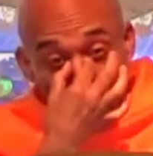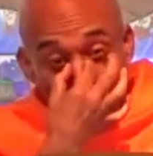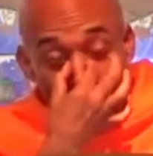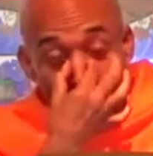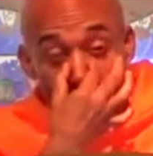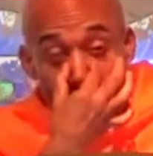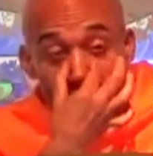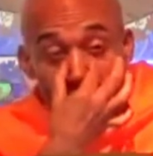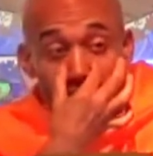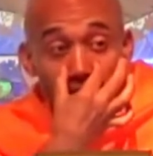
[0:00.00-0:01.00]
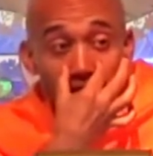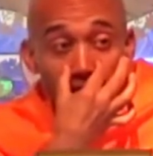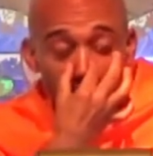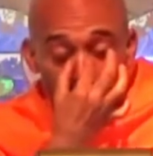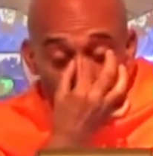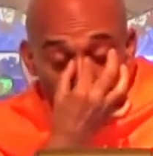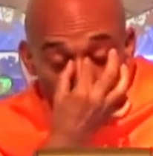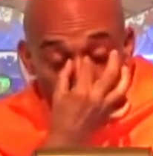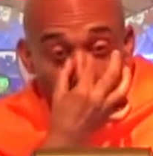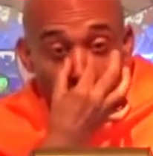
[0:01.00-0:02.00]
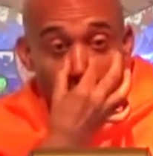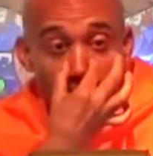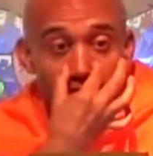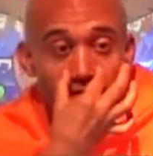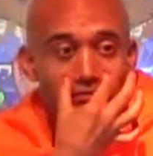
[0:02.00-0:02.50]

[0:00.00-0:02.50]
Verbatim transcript: the tears come from the inner corners of